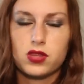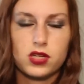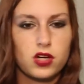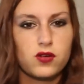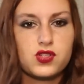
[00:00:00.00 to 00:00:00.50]
with
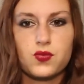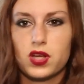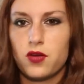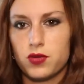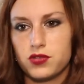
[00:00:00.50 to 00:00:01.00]
the coach and
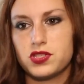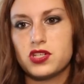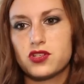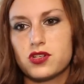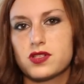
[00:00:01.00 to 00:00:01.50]
working with your
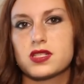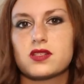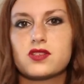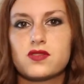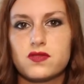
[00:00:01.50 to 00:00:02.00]
teachers
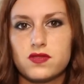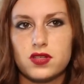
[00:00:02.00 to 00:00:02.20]
and,